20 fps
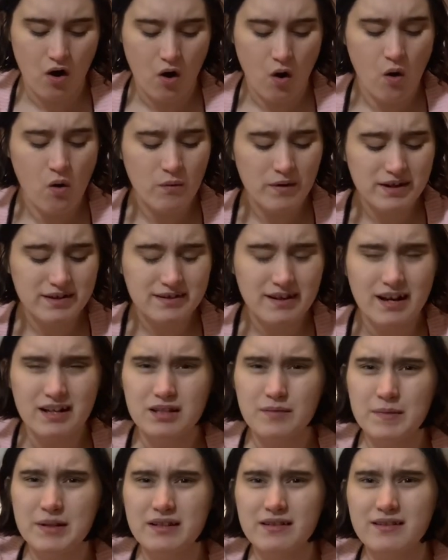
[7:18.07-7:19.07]
always had to
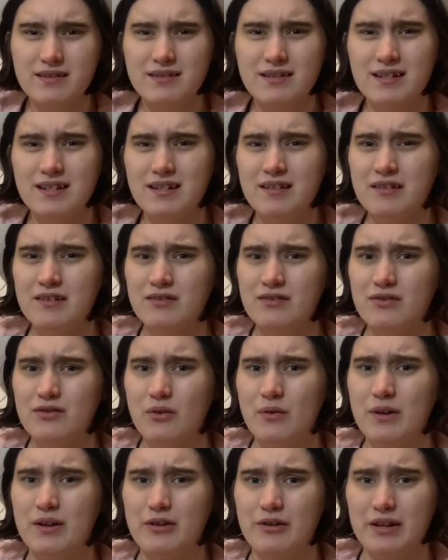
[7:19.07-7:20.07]
be listening
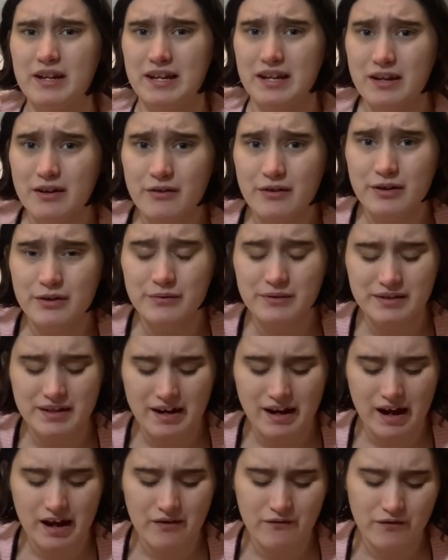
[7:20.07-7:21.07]
so it could hear you say
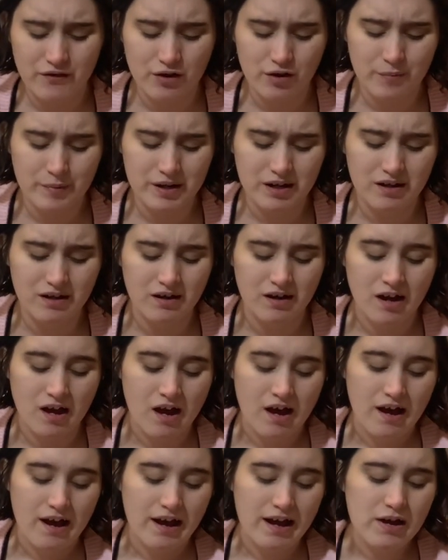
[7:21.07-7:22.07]
Hey Furby.
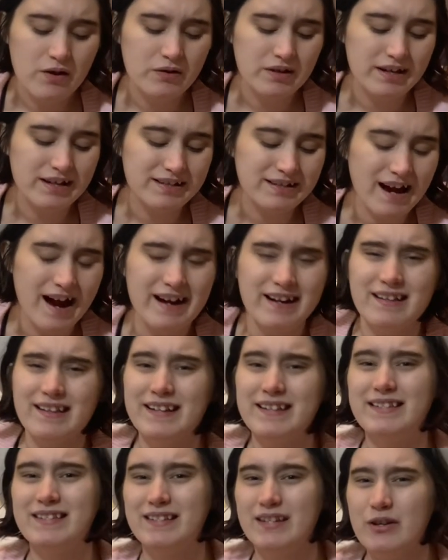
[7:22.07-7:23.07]
It's kind of like
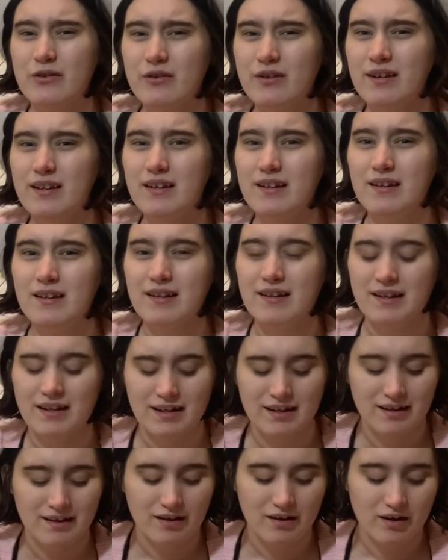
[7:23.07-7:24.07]
Siri,
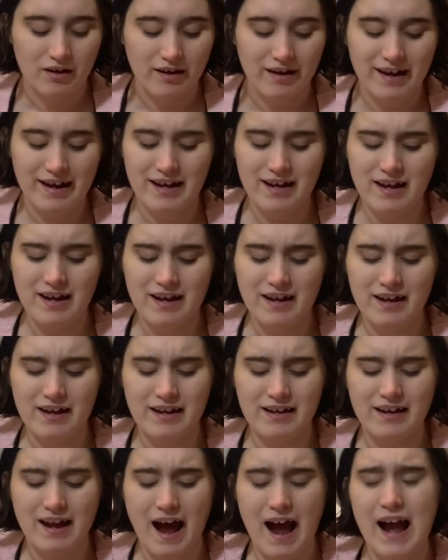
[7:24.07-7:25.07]

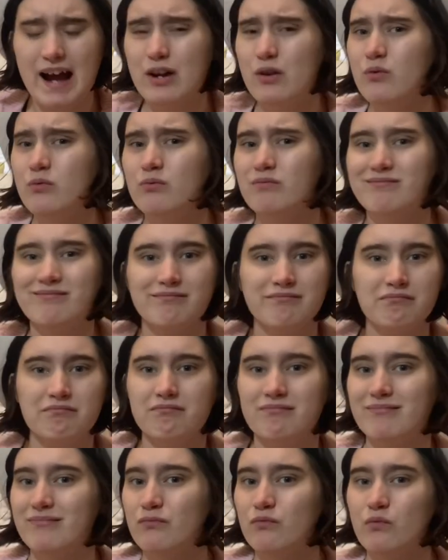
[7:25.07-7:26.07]
and I don't
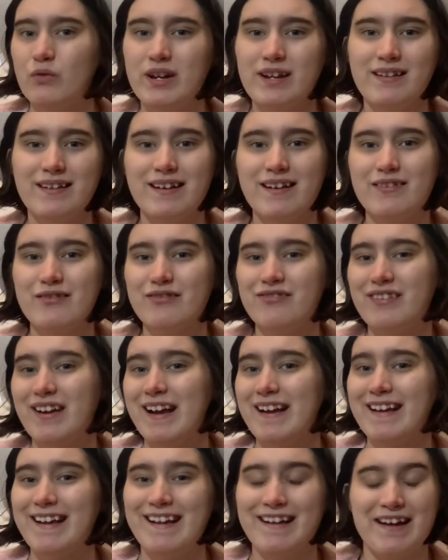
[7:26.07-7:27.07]
really
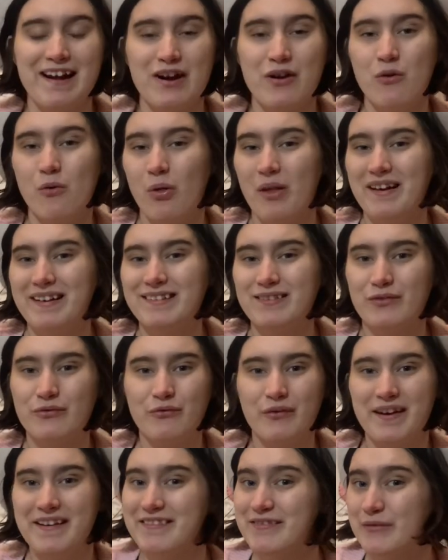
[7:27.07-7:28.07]
understand it, and I don't like its
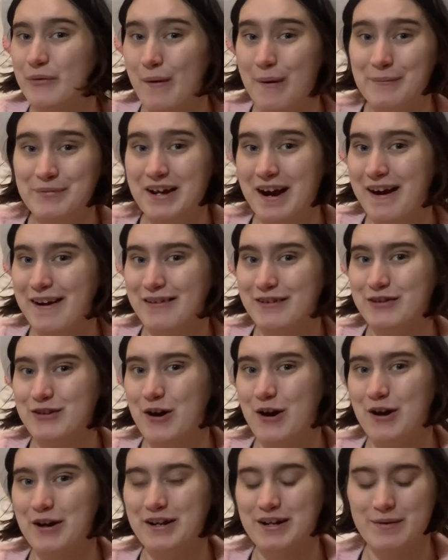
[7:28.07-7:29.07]
face, so I'm tired of
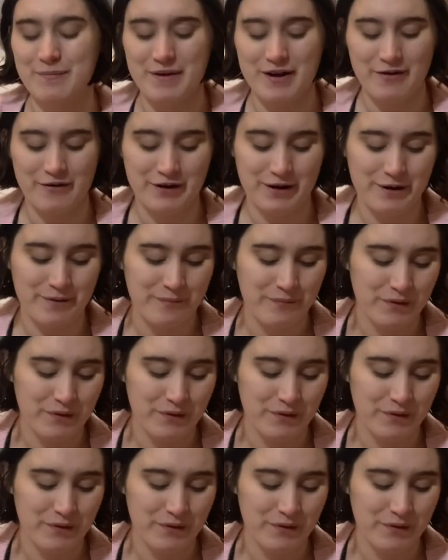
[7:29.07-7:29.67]
talking about it.